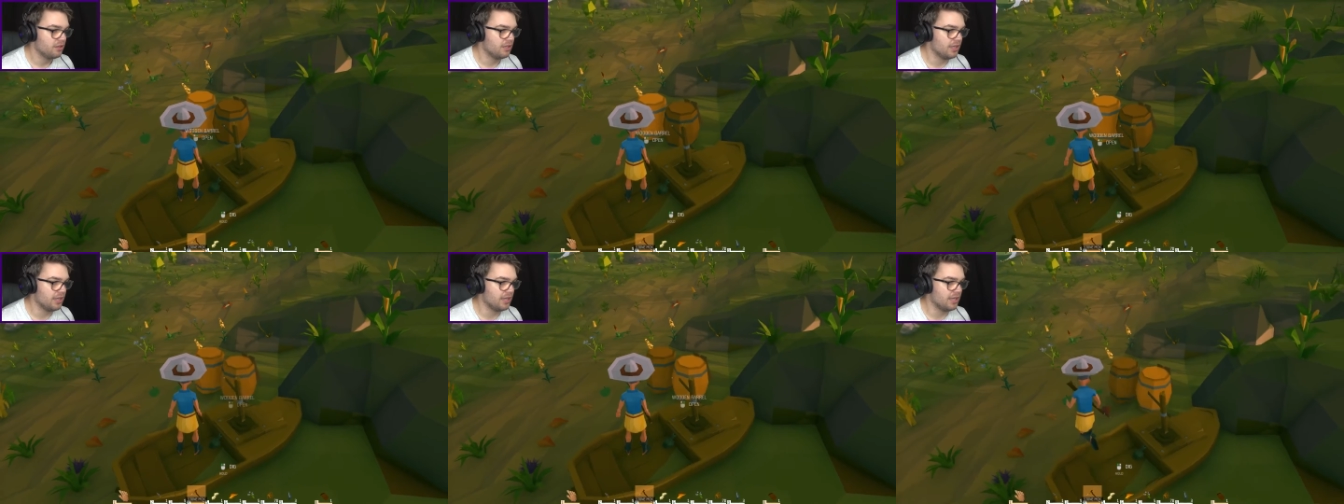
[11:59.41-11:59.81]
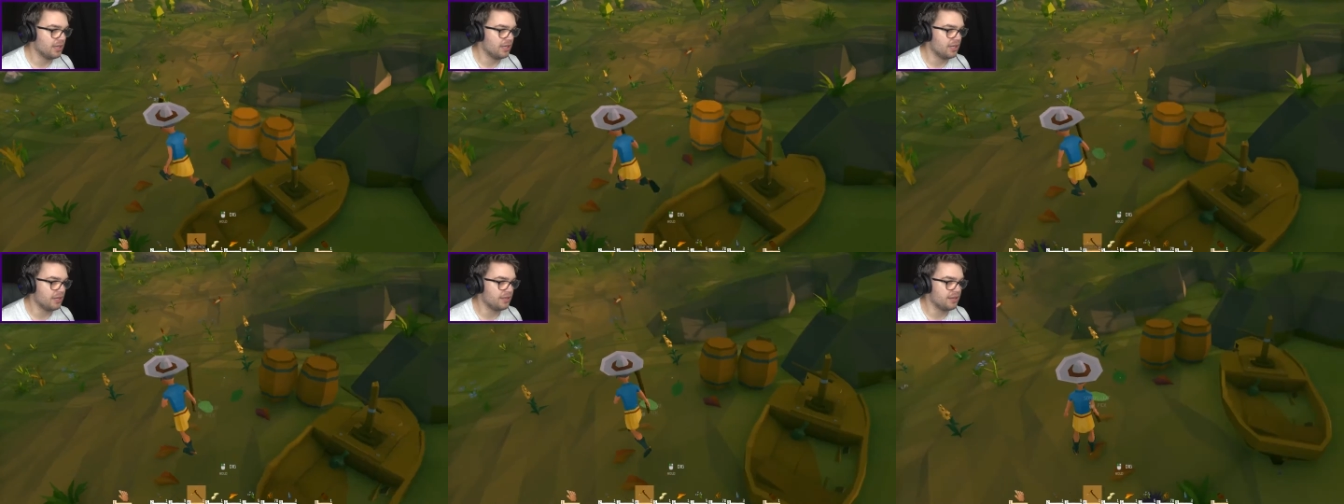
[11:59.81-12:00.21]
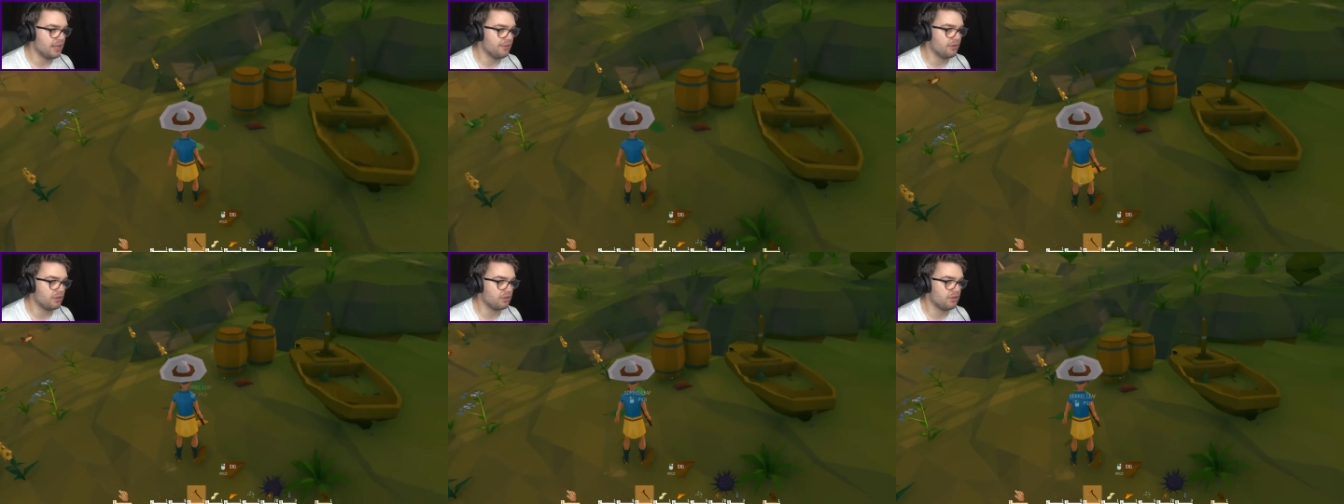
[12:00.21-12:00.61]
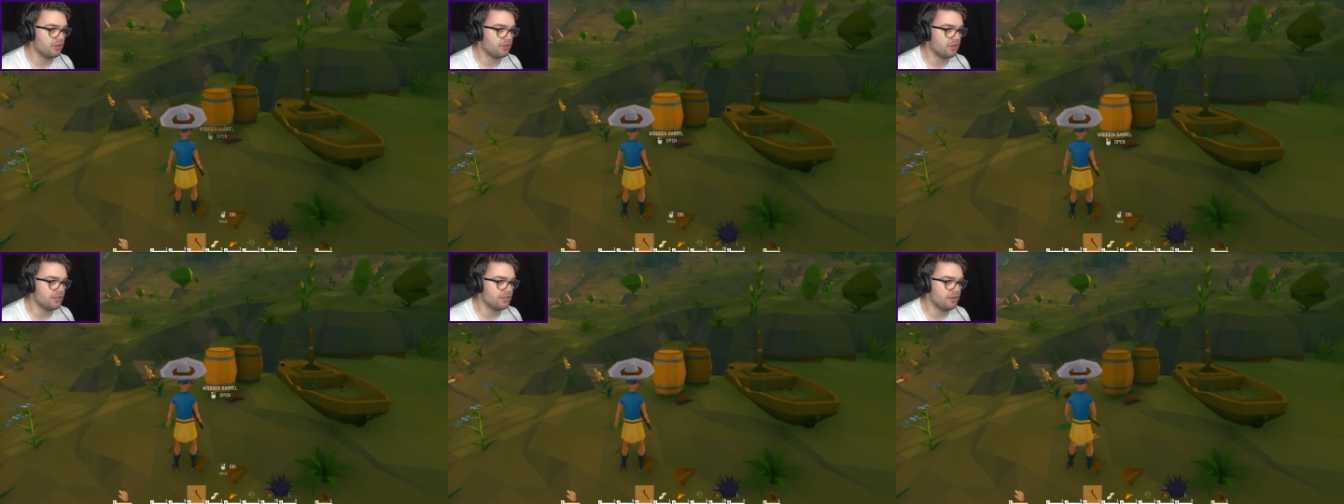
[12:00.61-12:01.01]
Not
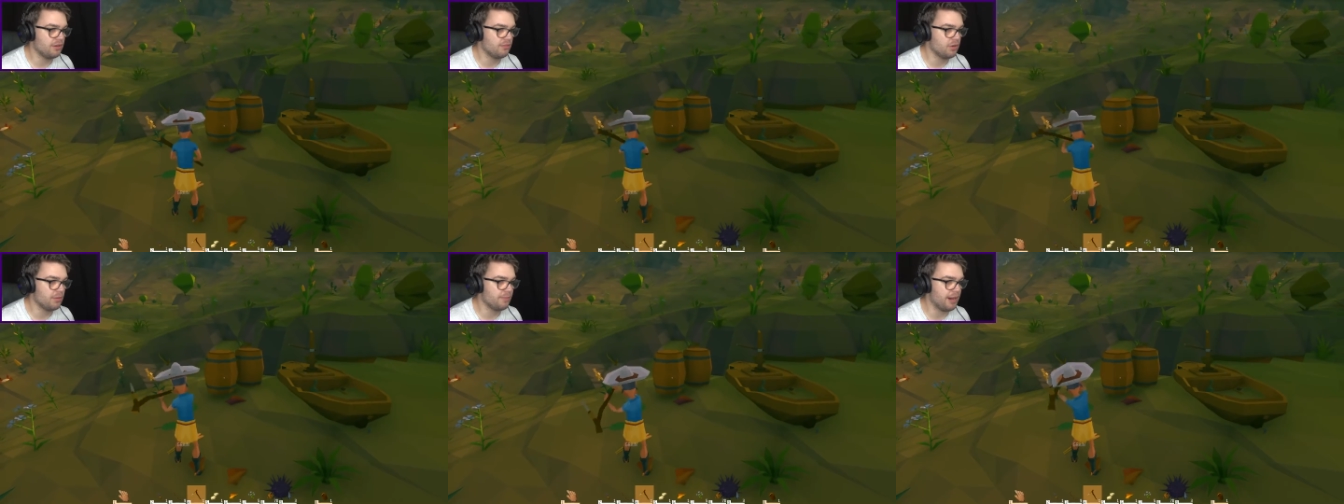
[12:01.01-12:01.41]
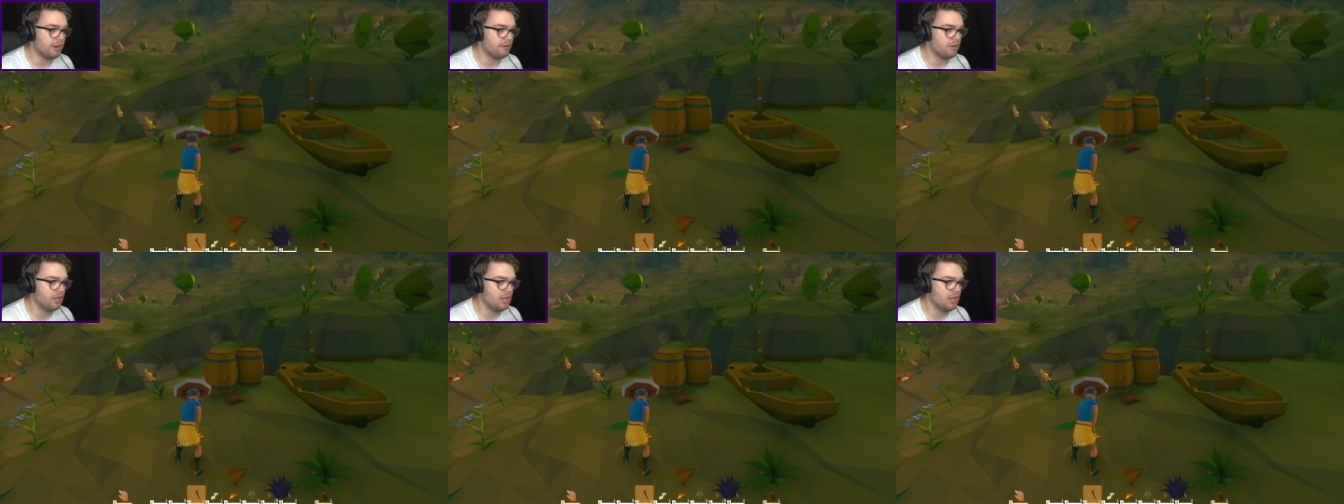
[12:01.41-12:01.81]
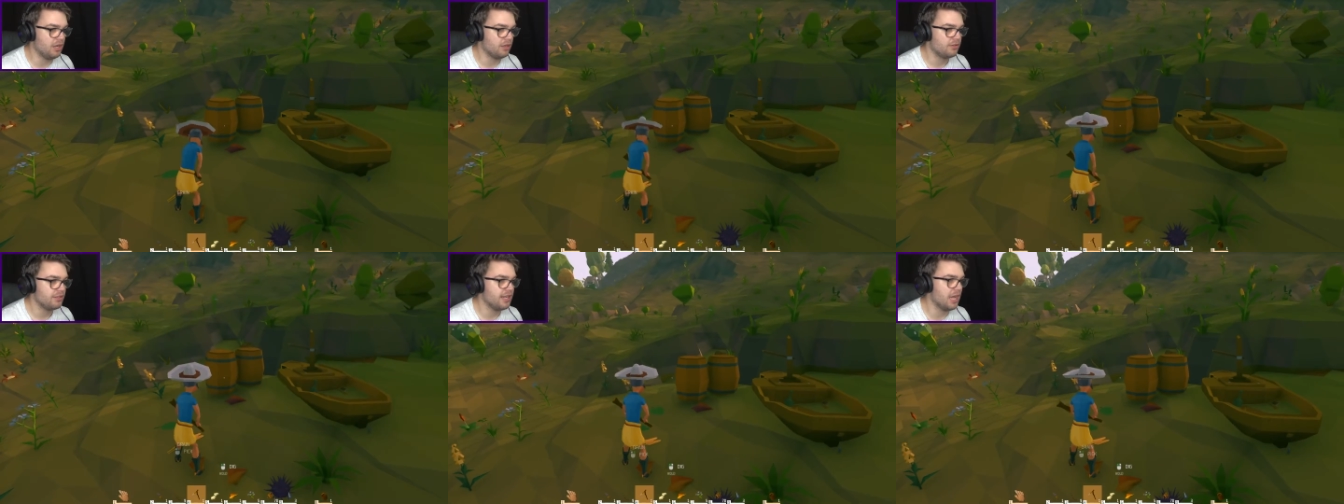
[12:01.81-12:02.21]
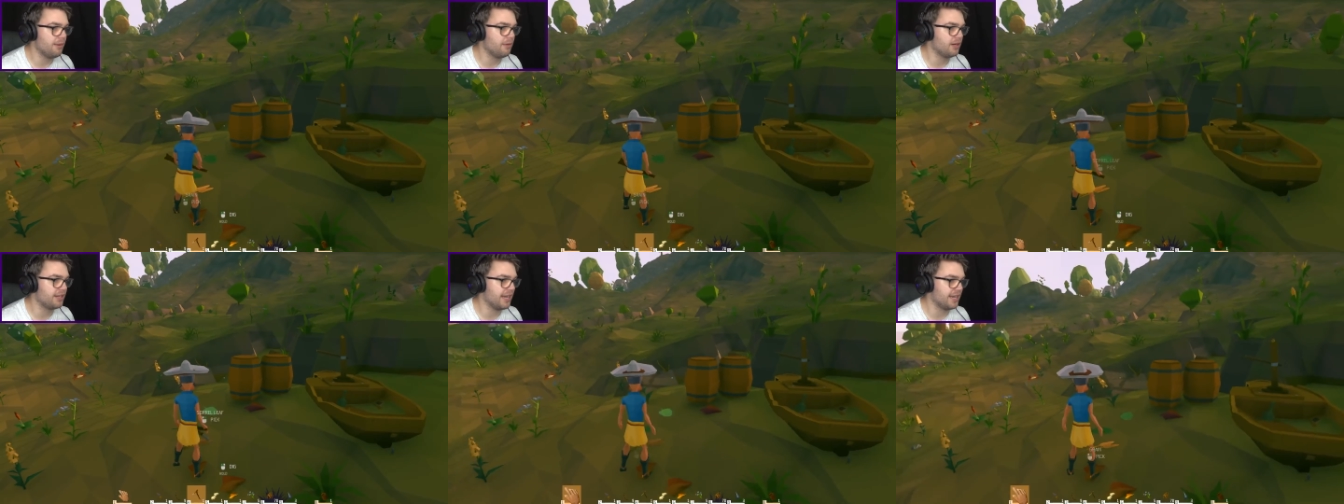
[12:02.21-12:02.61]
gonna do it. Wooden barrel. No,
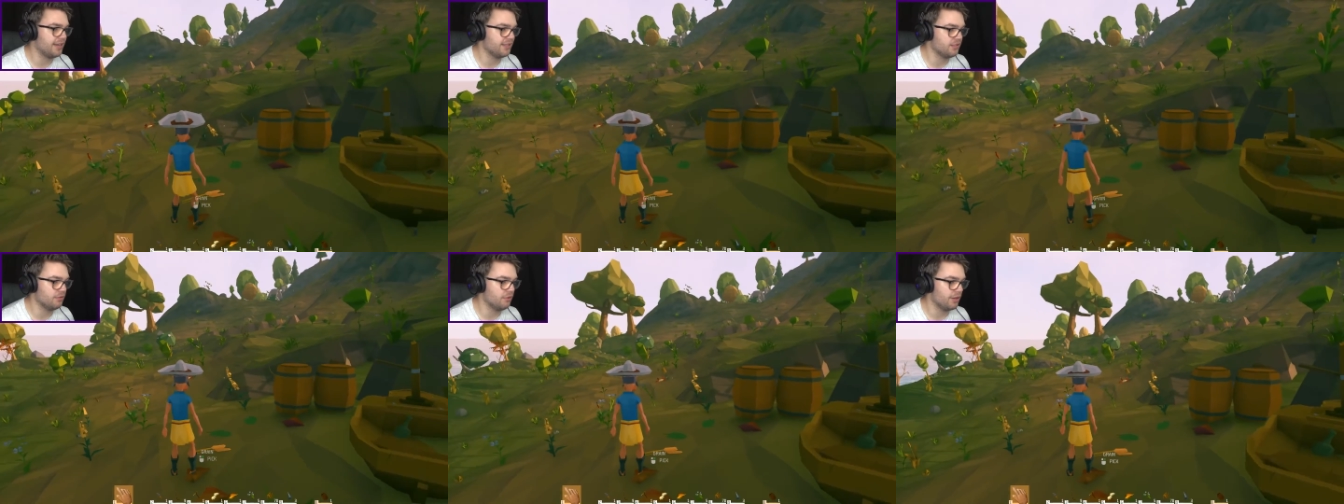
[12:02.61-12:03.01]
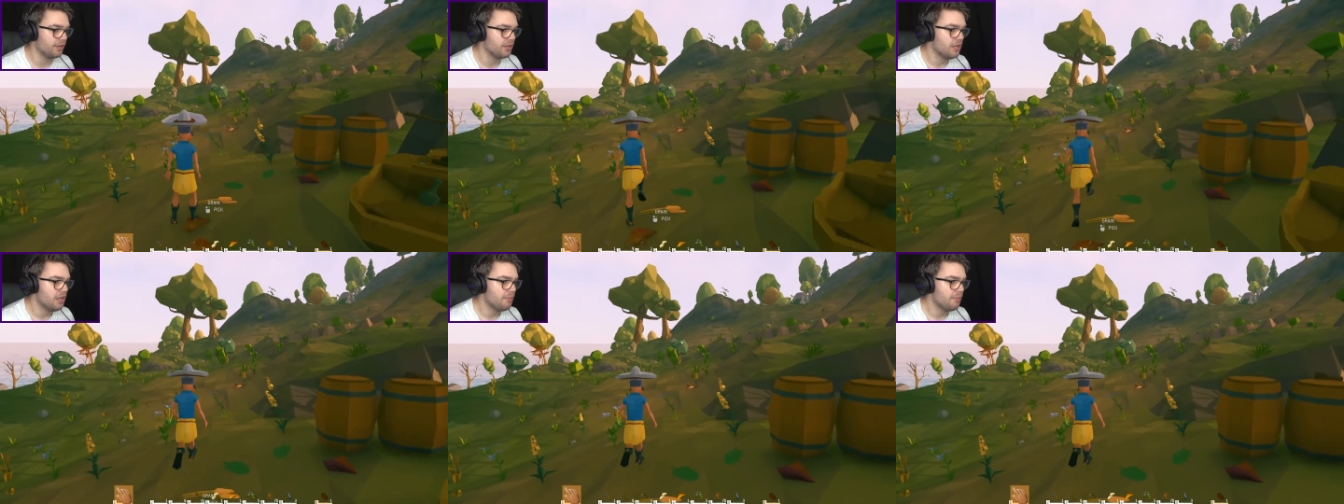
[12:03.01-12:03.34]
okay, doesn't work.